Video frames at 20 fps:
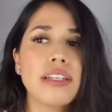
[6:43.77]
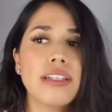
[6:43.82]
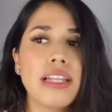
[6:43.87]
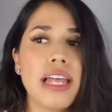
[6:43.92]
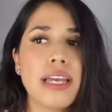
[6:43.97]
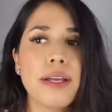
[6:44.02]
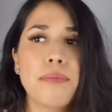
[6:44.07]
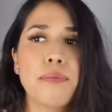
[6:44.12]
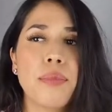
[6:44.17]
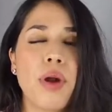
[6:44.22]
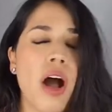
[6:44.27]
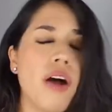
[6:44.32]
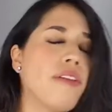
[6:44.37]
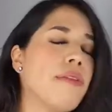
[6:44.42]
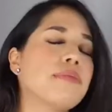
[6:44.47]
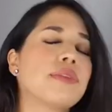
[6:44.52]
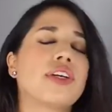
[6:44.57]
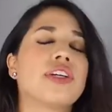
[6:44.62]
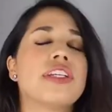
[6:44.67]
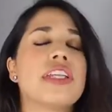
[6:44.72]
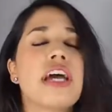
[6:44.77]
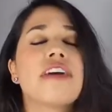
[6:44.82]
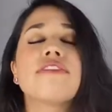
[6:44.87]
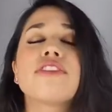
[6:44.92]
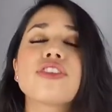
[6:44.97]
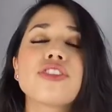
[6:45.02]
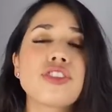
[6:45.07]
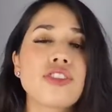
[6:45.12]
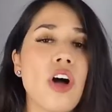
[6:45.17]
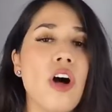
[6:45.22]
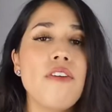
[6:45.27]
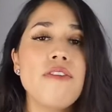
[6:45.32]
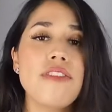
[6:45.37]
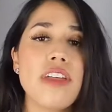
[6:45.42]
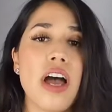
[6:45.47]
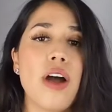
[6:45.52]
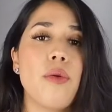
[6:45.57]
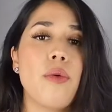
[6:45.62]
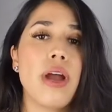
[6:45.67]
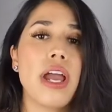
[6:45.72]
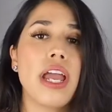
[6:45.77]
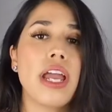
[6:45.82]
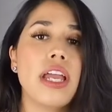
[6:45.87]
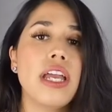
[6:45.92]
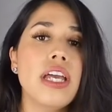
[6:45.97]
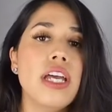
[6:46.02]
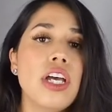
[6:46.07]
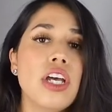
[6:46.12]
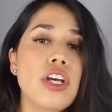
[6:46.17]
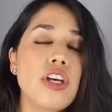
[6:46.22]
Like, problems are never solved that way.